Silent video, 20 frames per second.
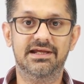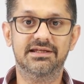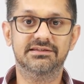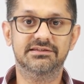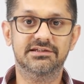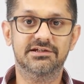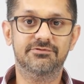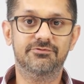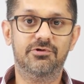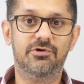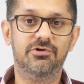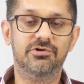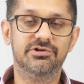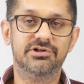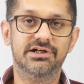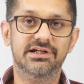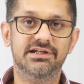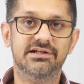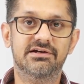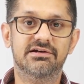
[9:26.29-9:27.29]
and they've
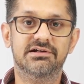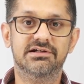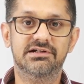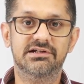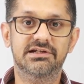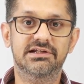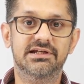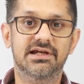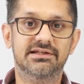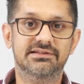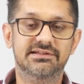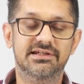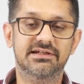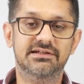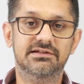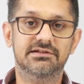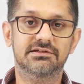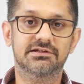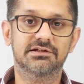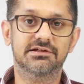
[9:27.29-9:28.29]
already currently, I
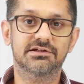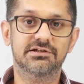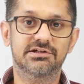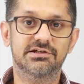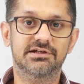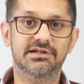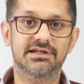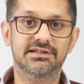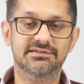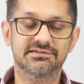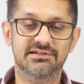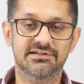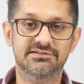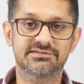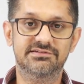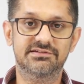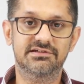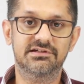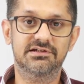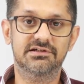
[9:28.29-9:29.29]
think in
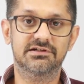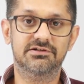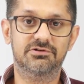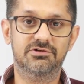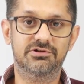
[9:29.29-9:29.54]
this year,